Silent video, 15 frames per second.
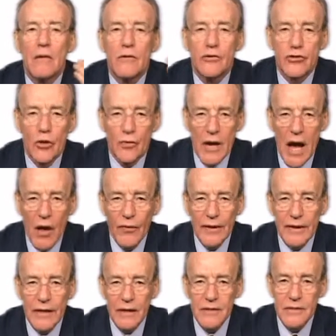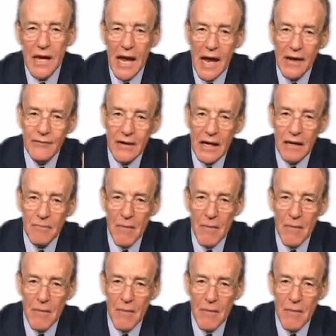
So now the kids have a